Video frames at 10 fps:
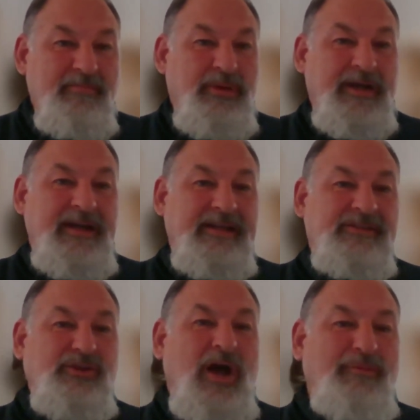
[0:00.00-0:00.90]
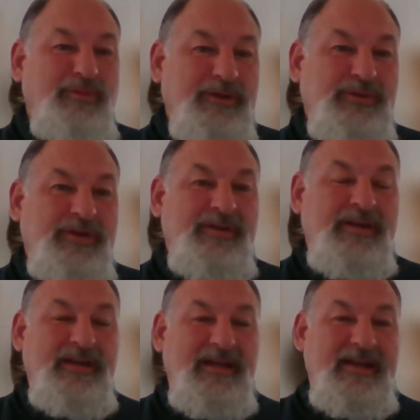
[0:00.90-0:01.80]
But it is software
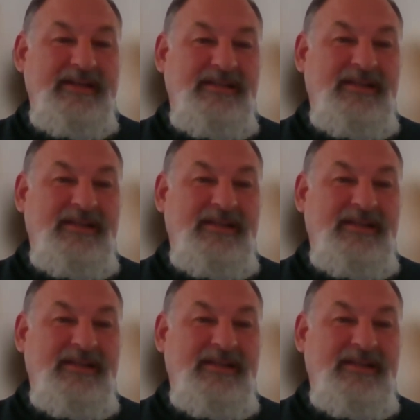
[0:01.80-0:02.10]
driven. It is